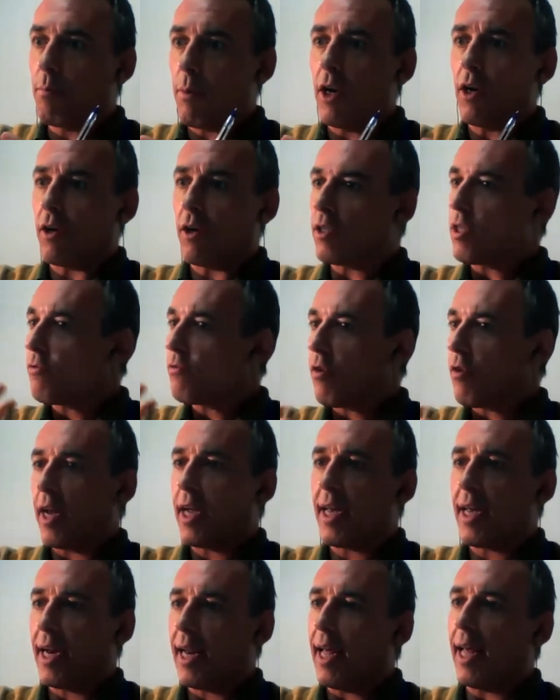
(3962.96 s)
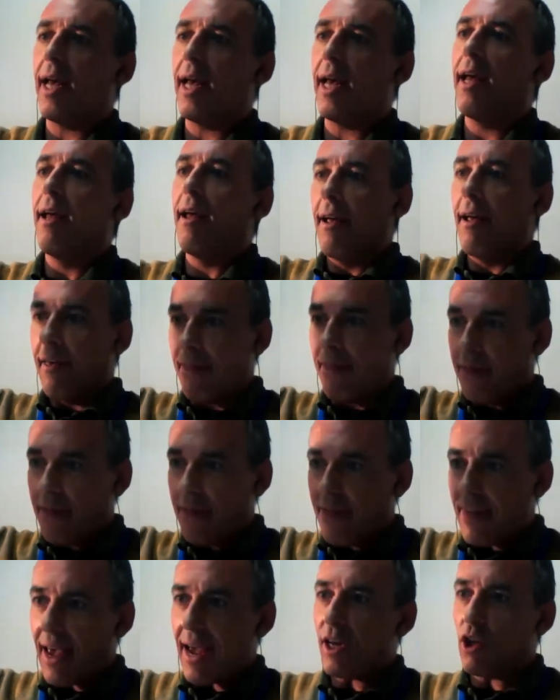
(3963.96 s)
are the bundles. It's very clear
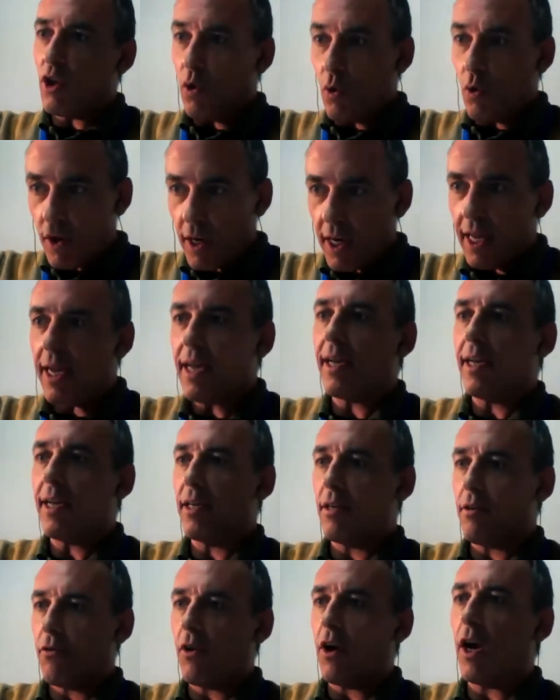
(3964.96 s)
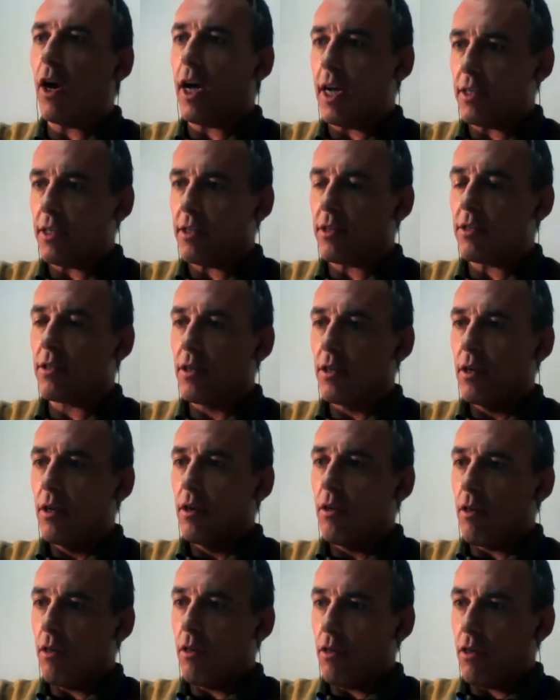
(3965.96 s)
that uniquely defines
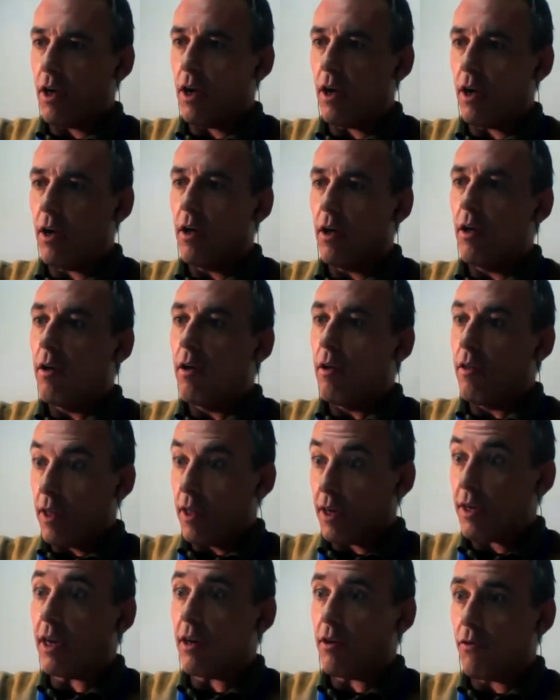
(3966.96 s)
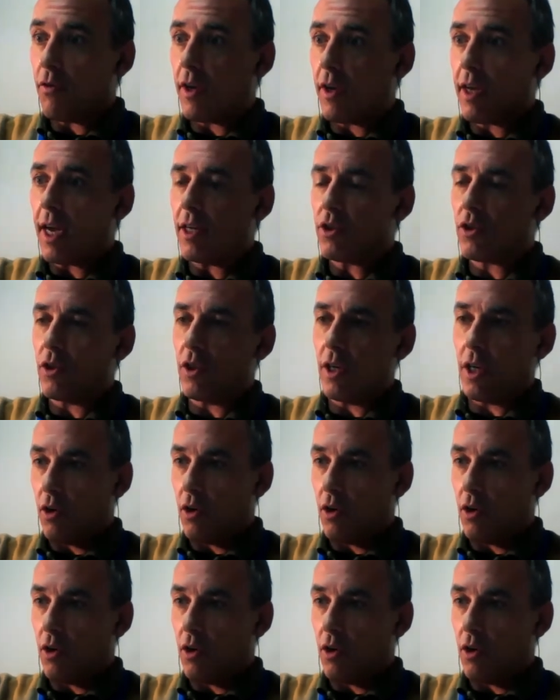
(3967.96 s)
the the identification.